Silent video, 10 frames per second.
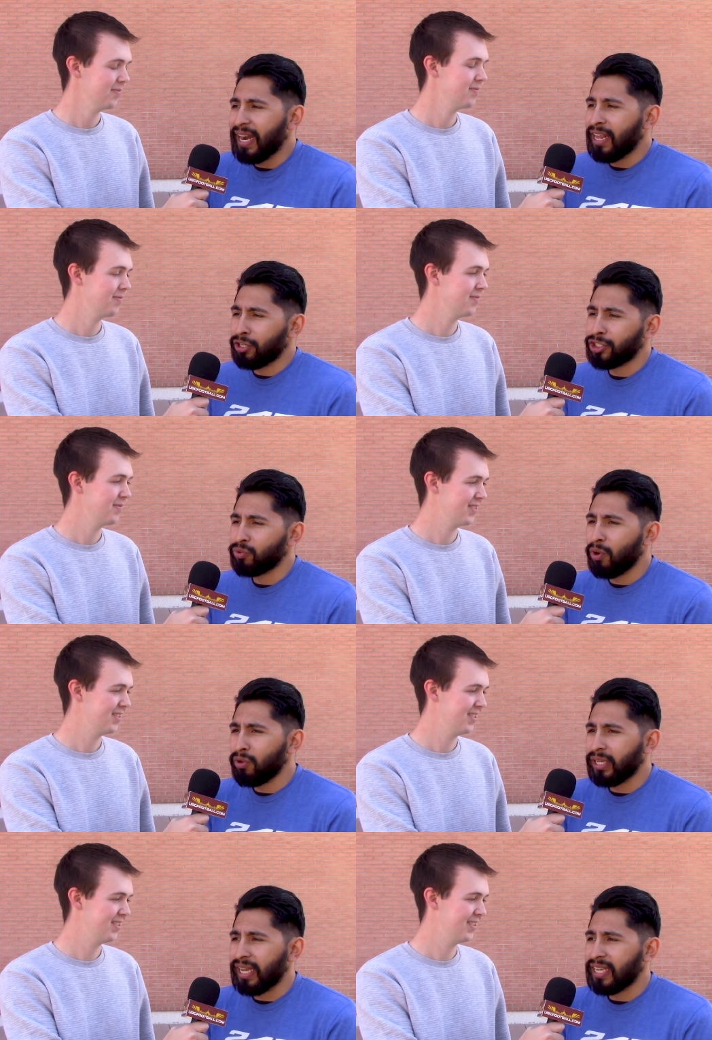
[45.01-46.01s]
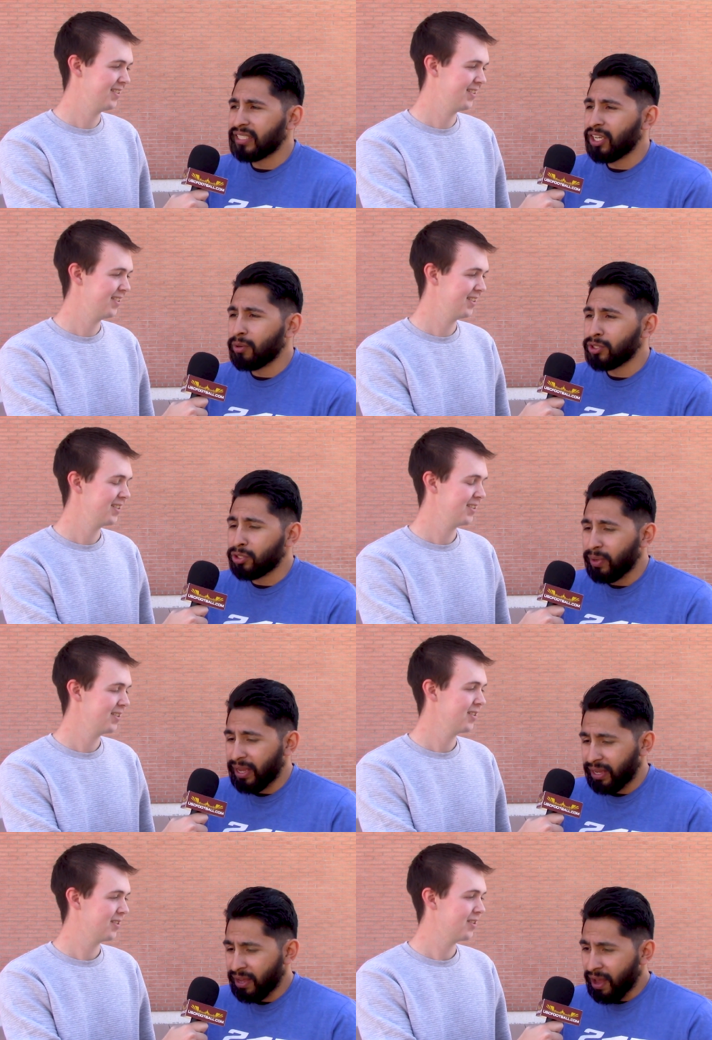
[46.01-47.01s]
Speaker 1: energy rolling as they go into
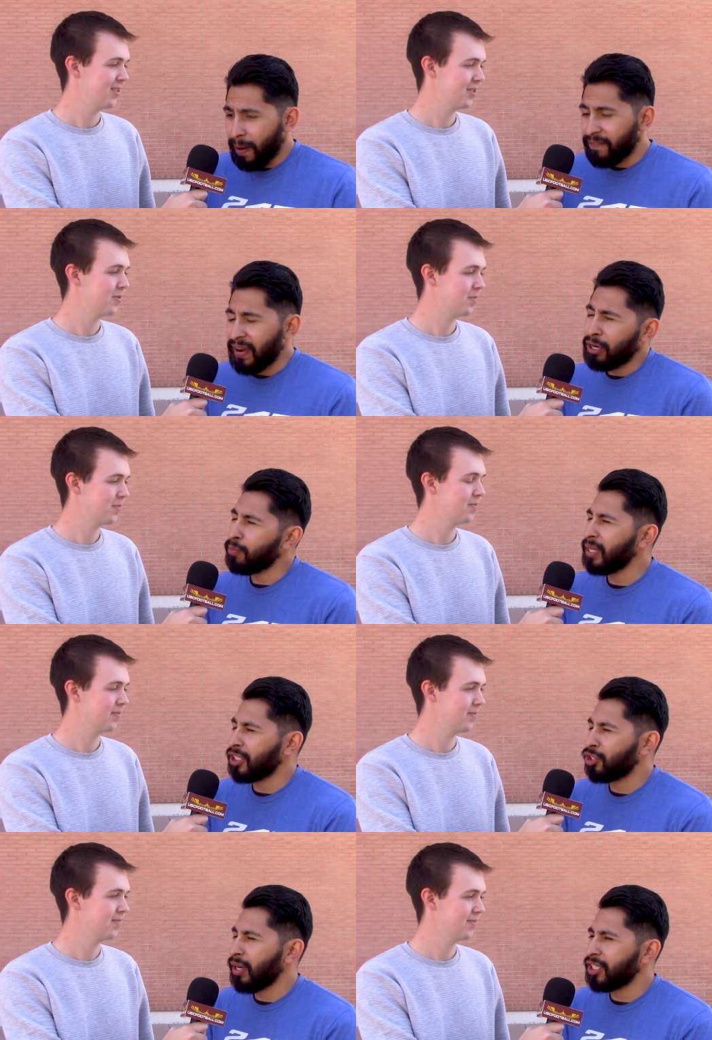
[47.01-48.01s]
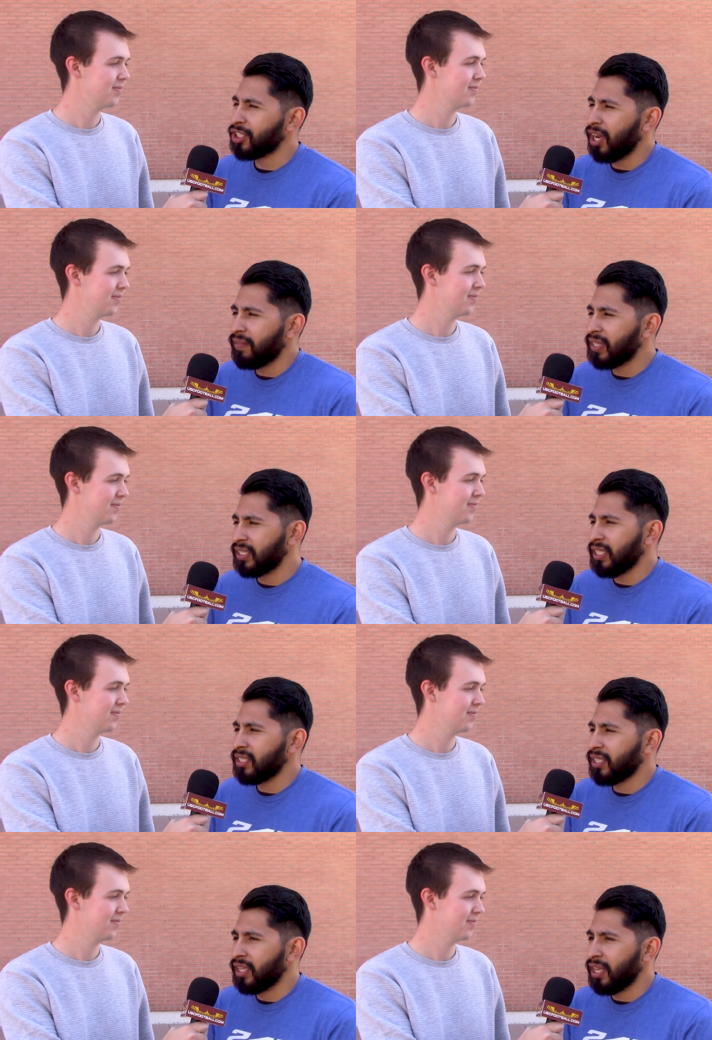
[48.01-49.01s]
a final big stretch of the
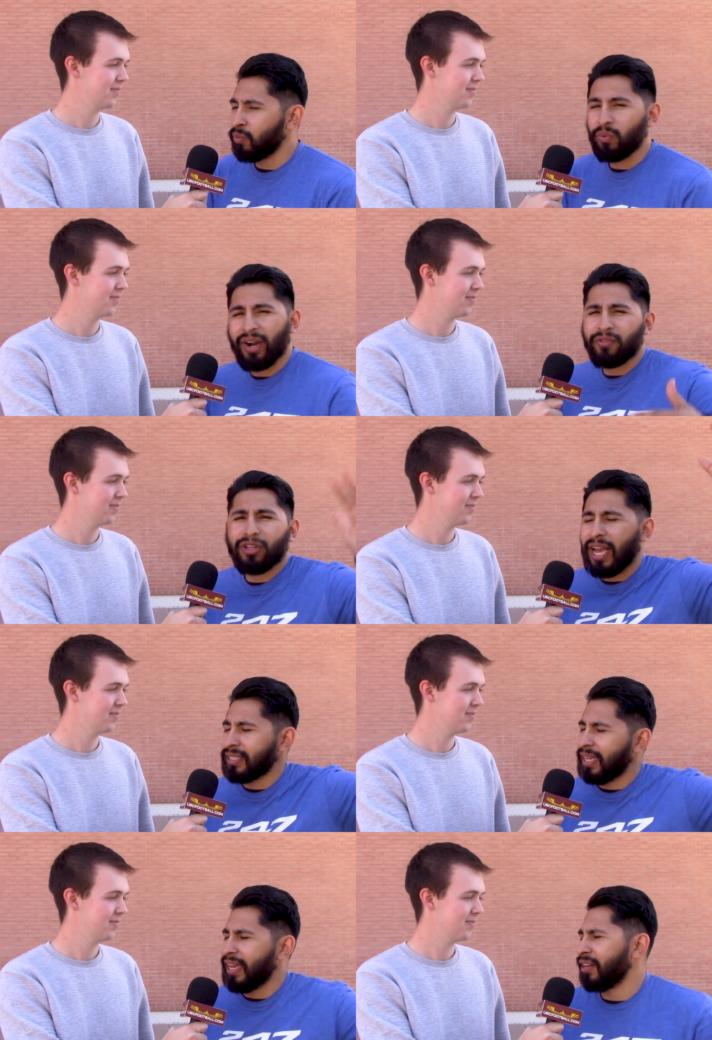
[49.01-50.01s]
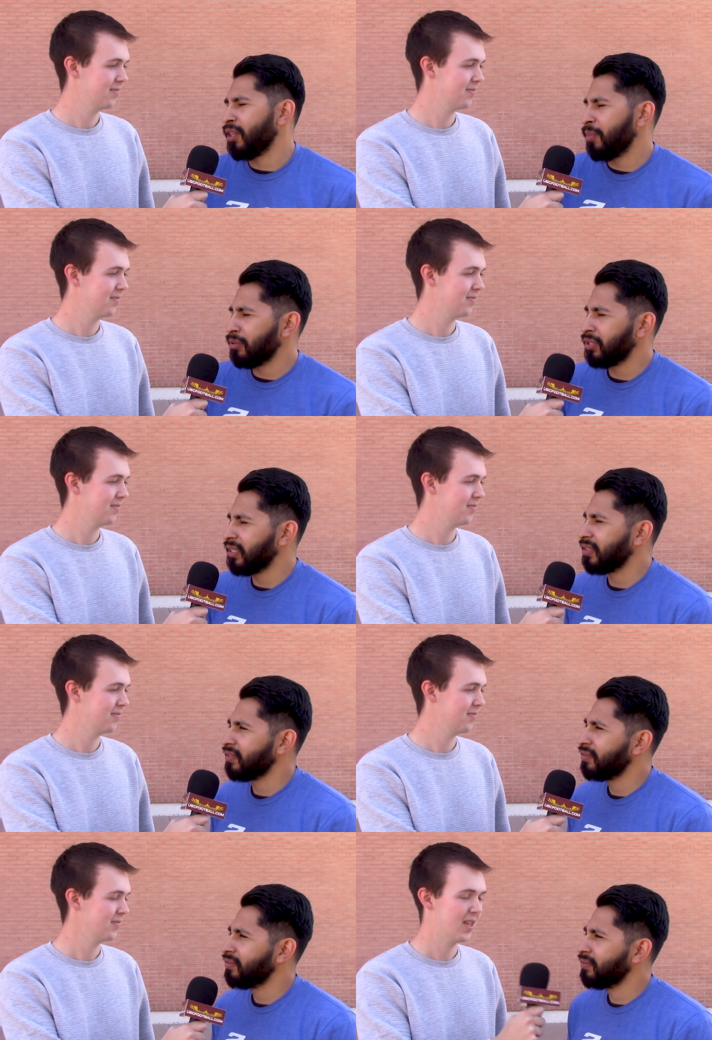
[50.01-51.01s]
season and then whatever lies ahead in the postseason.
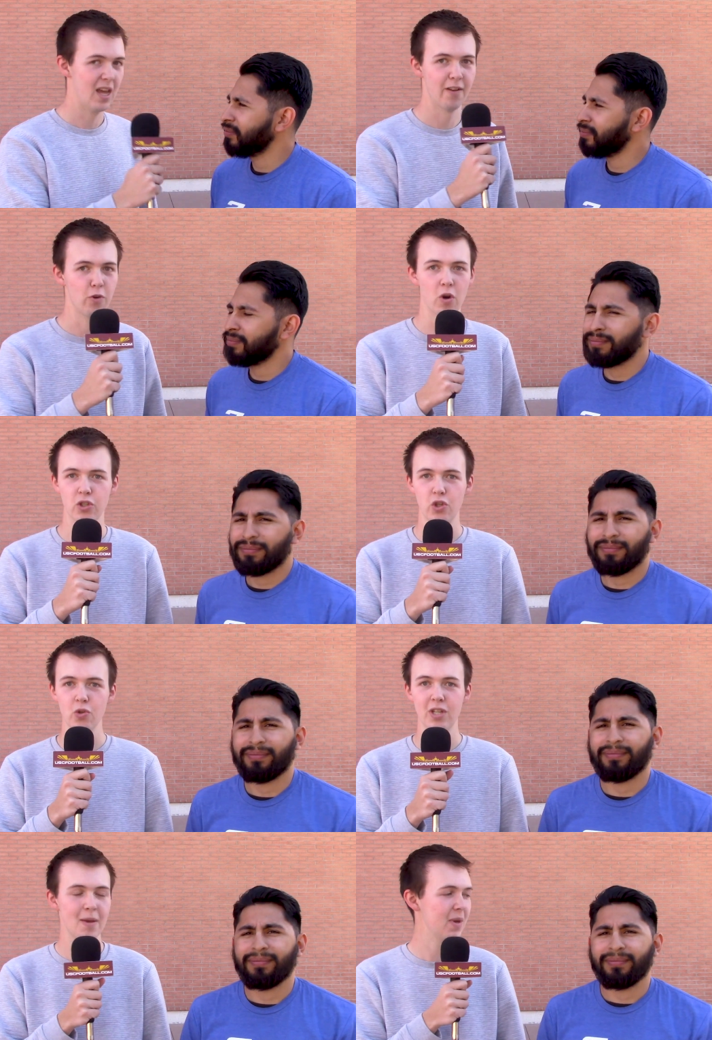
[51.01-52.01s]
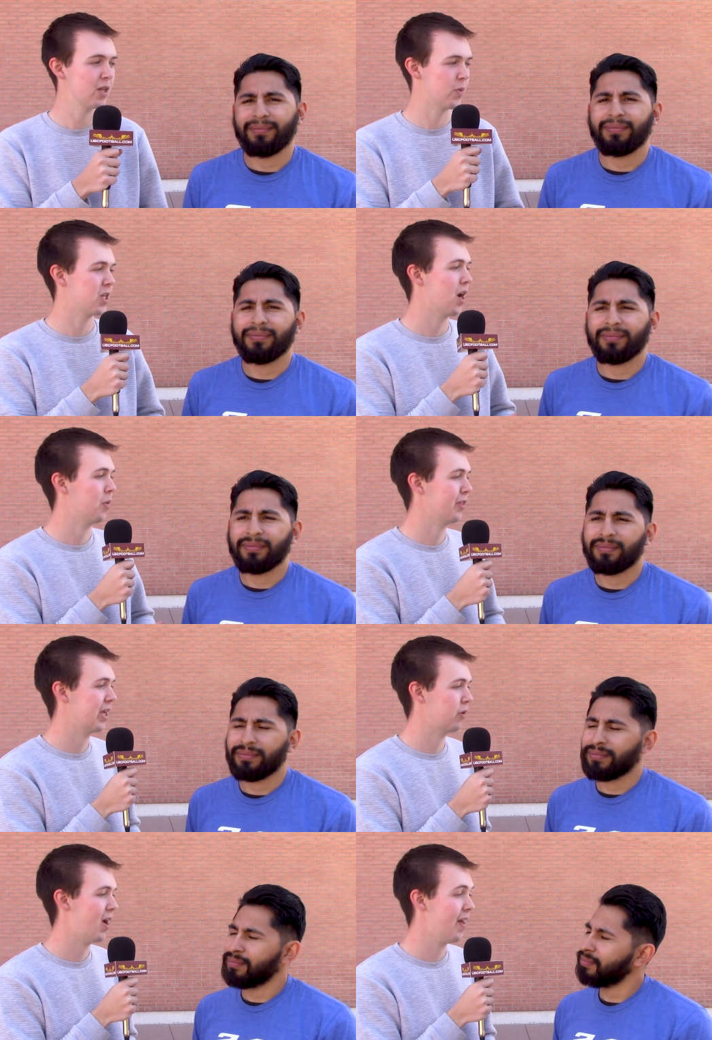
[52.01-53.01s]
Speaker 2: And of course, Tuesday means we talk with
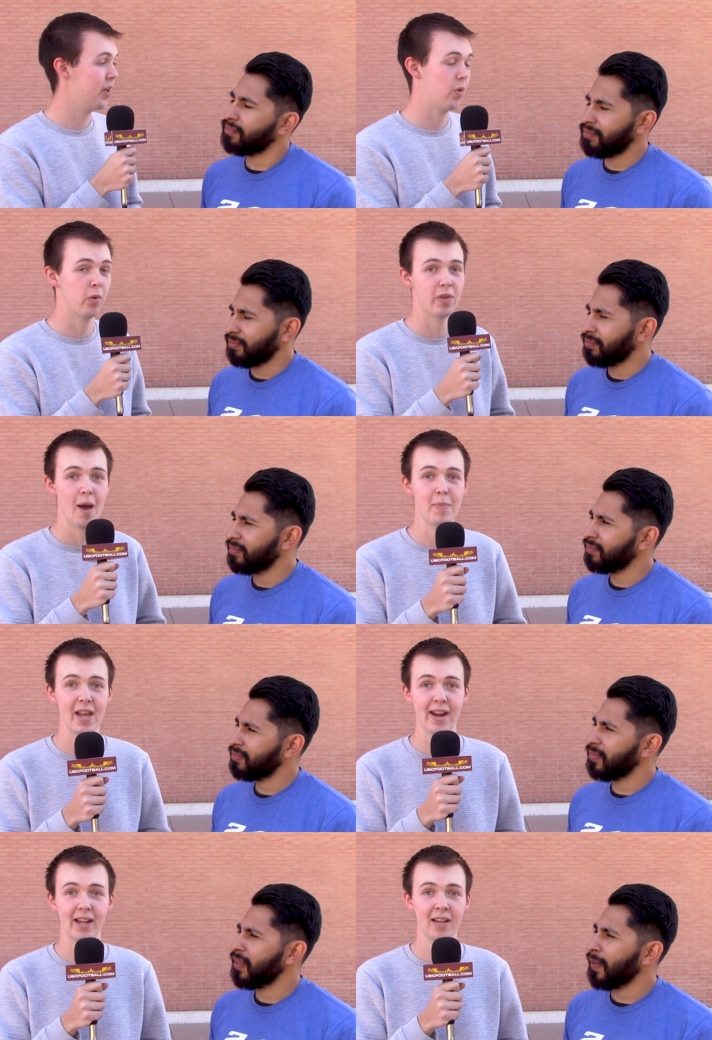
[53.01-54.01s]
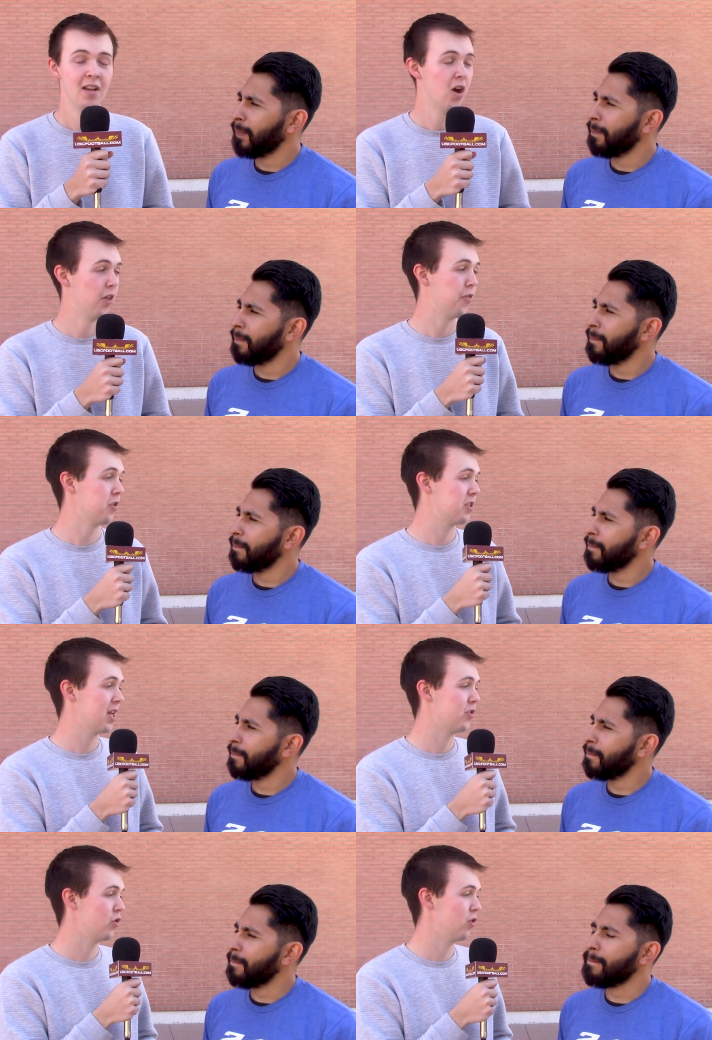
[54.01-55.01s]
Lincoln Riley. We will not be getting a Thursday
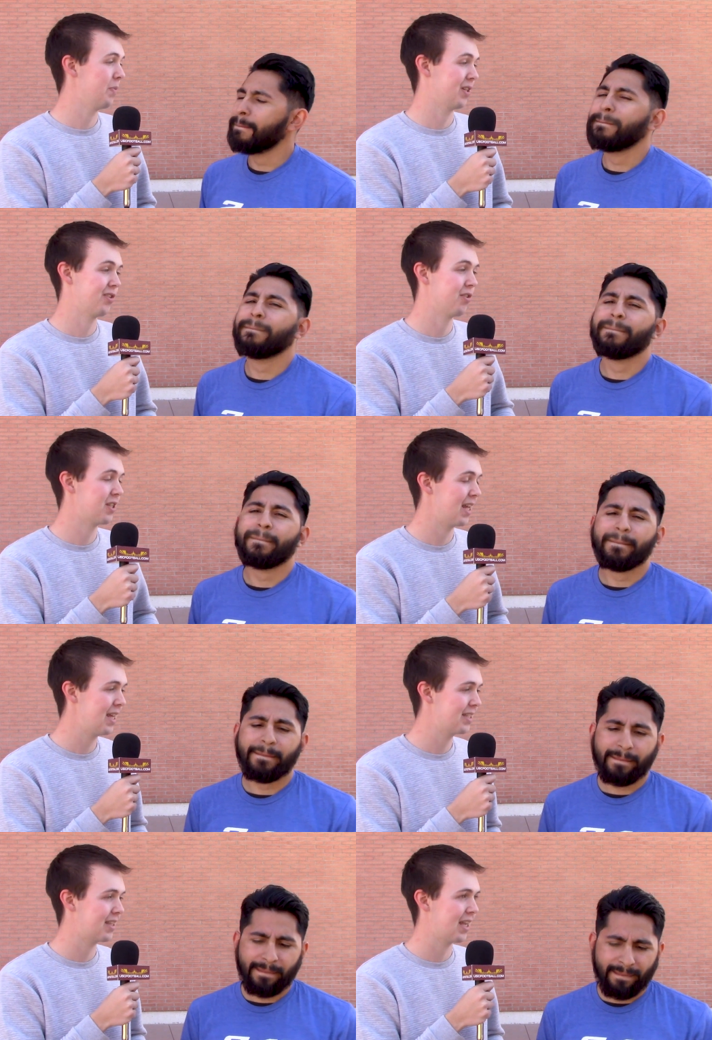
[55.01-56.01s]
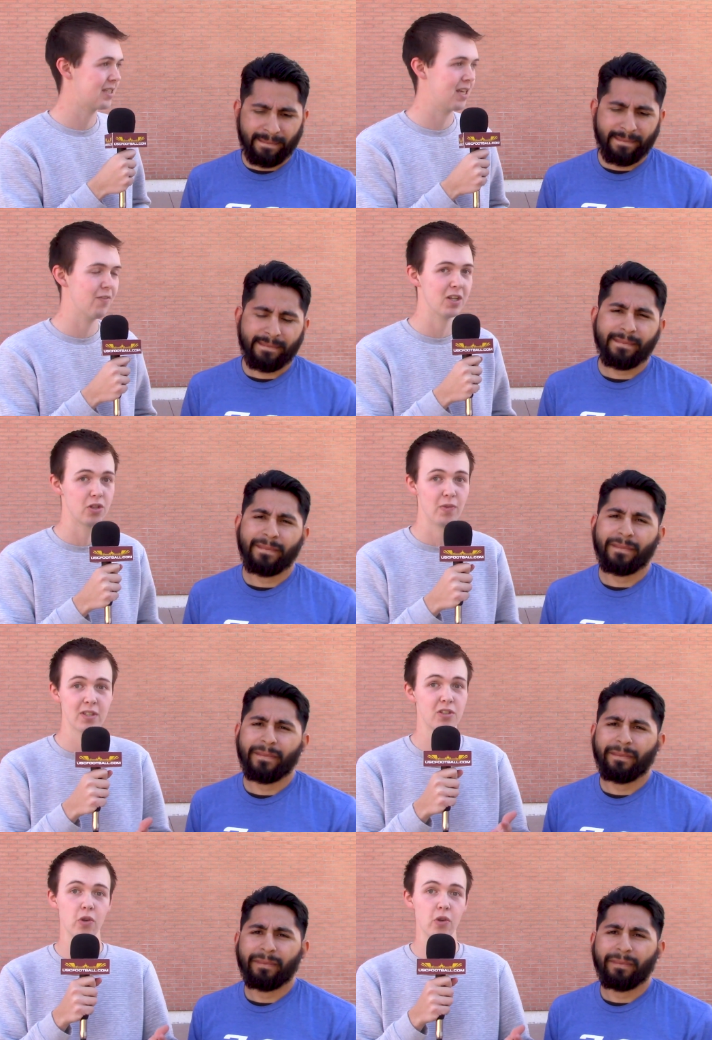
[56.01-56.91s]
Zoom because Thursday is Thanksgiving. So this is the